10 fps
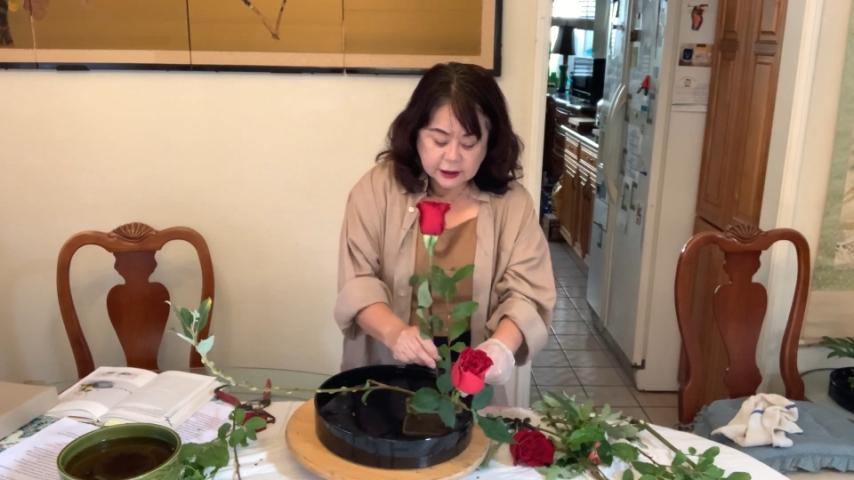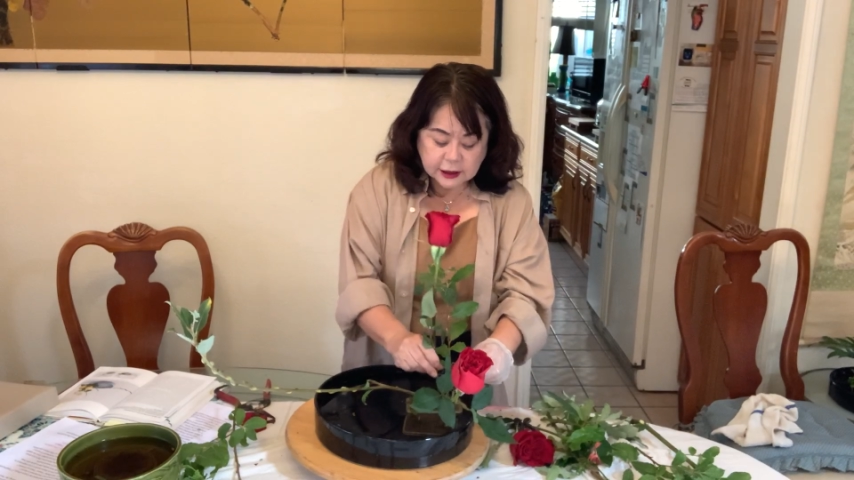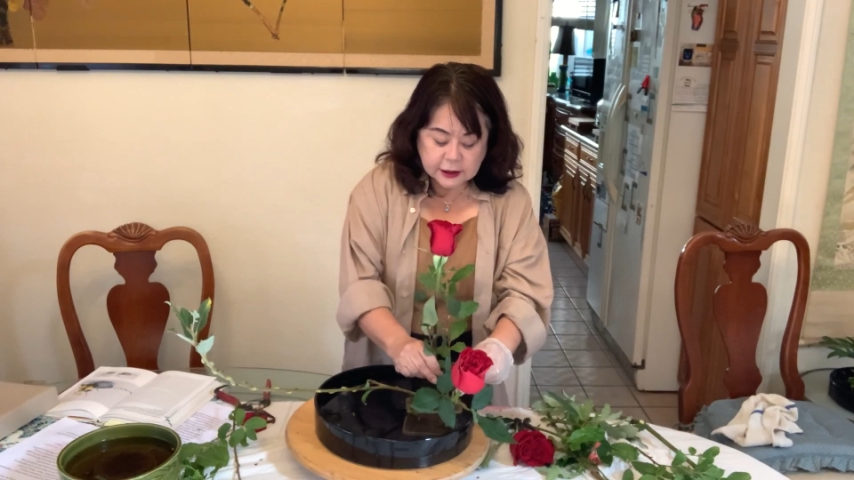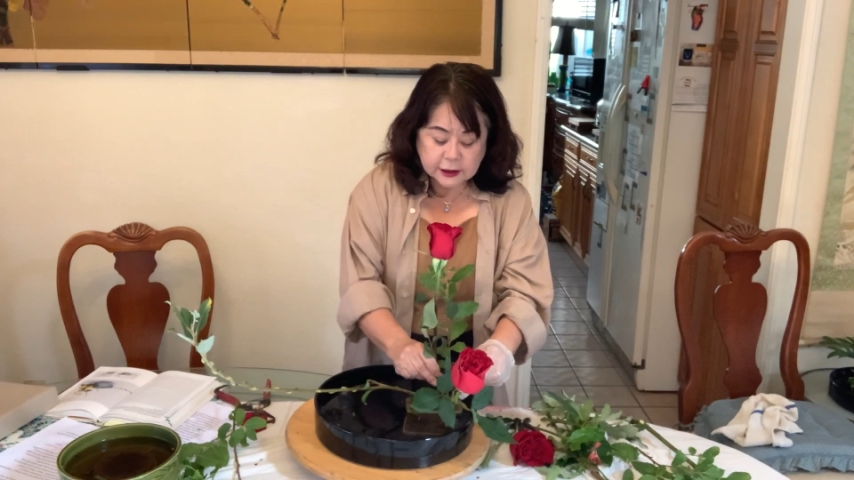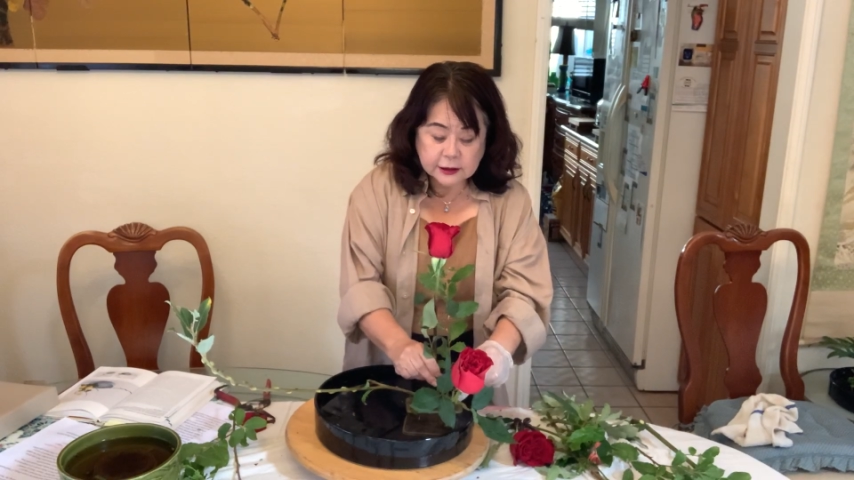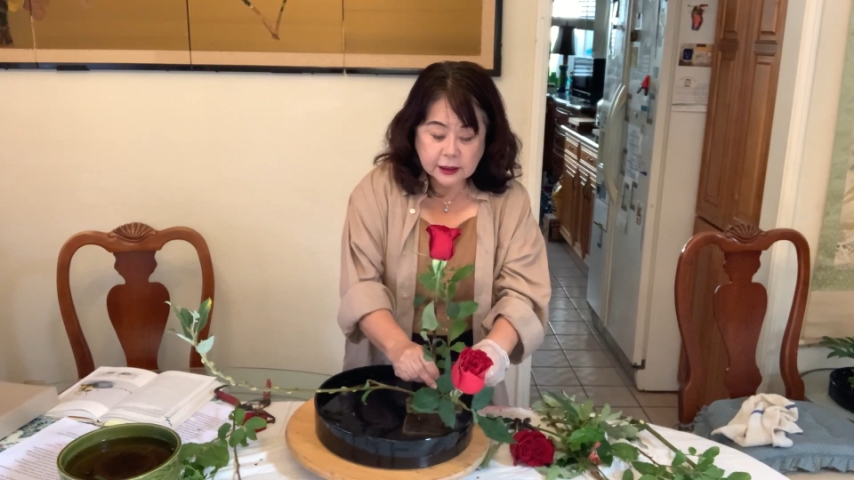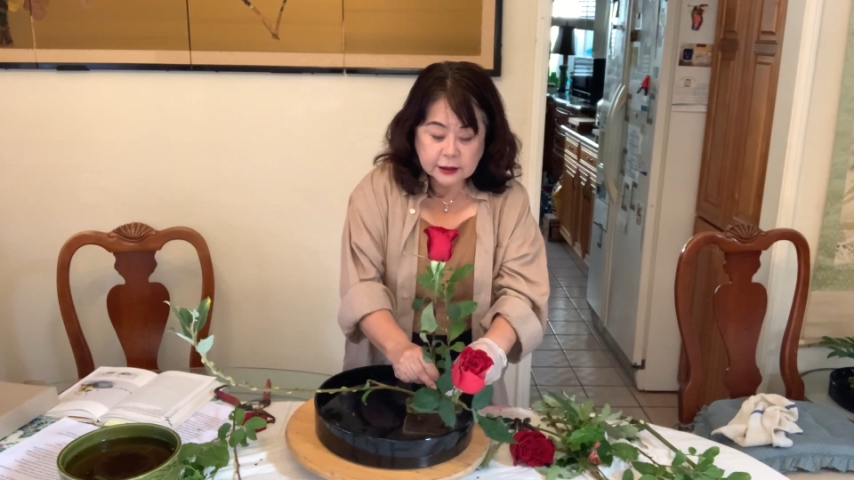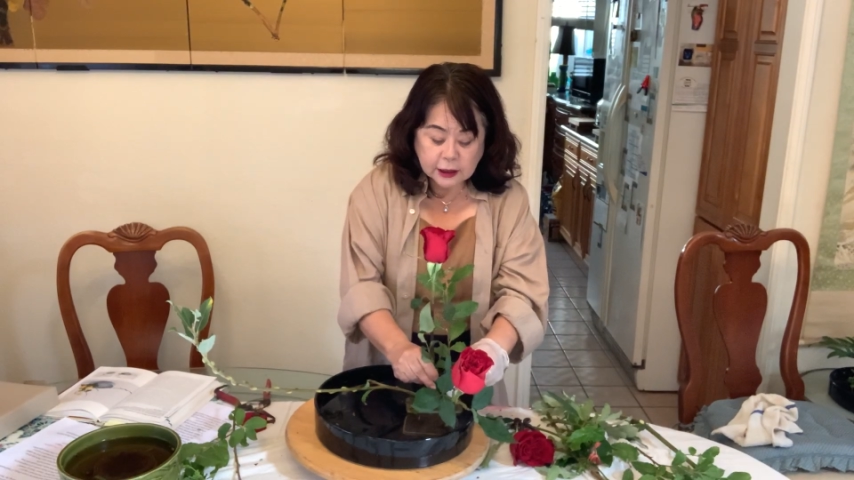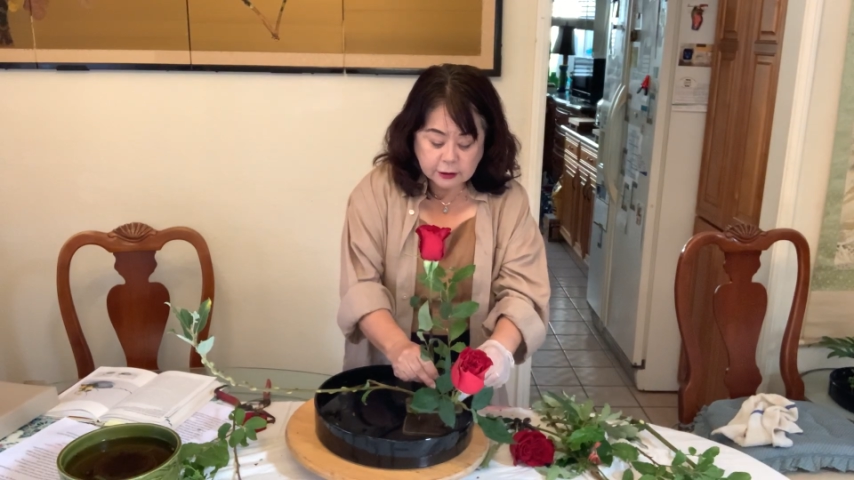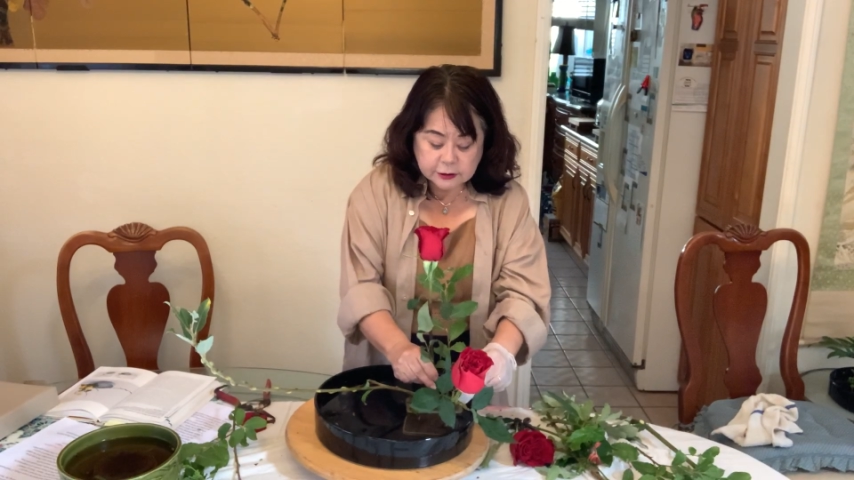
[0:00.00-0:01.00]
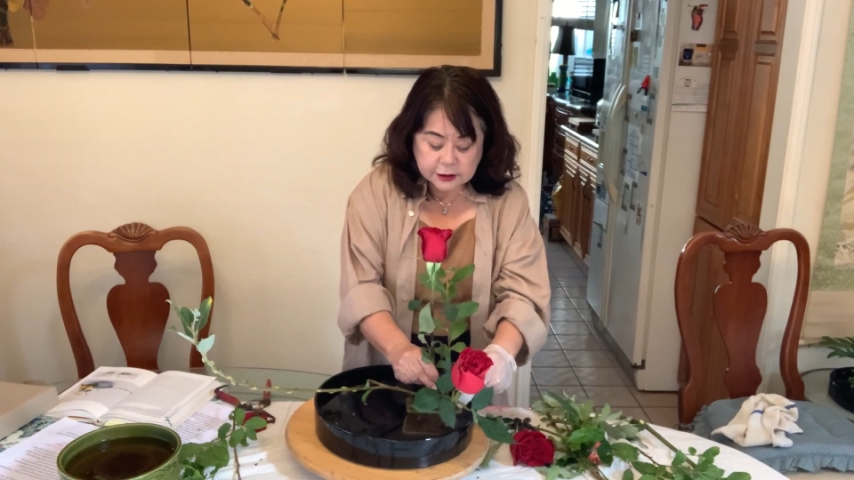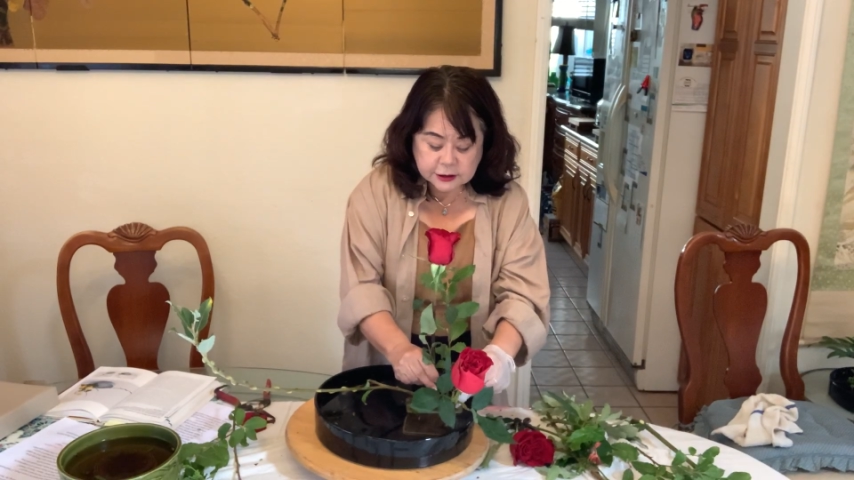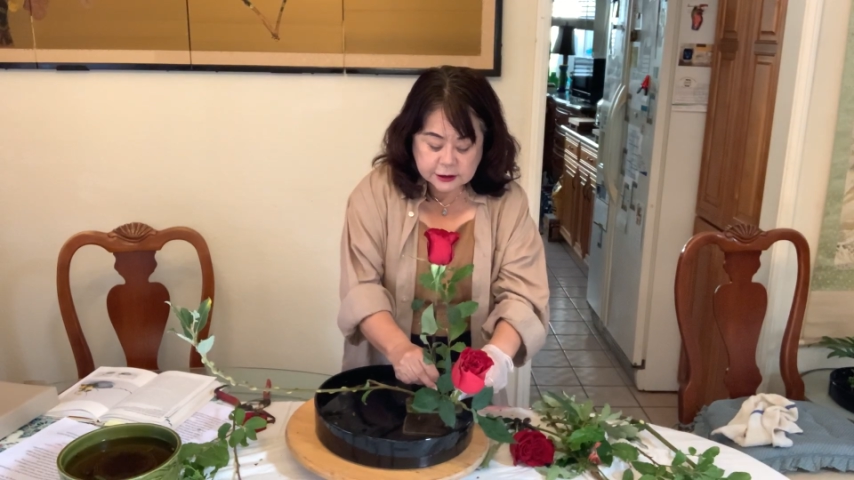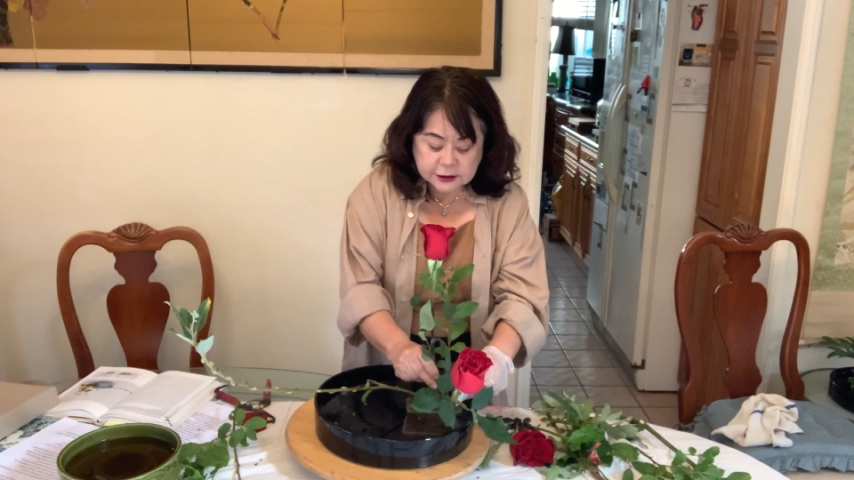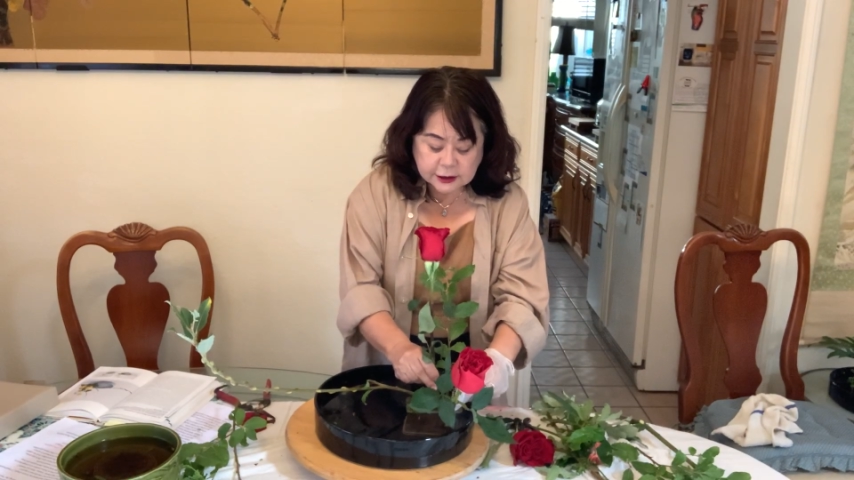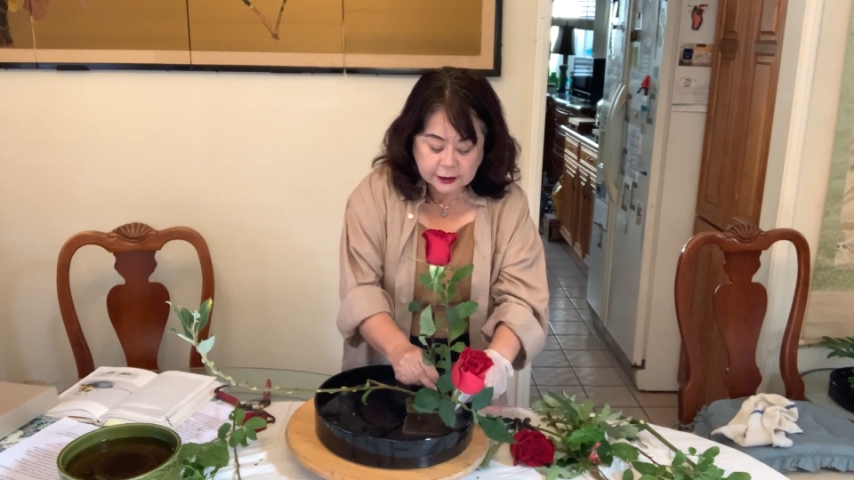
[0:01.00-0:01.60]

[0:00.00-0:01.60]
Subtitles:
And then now this is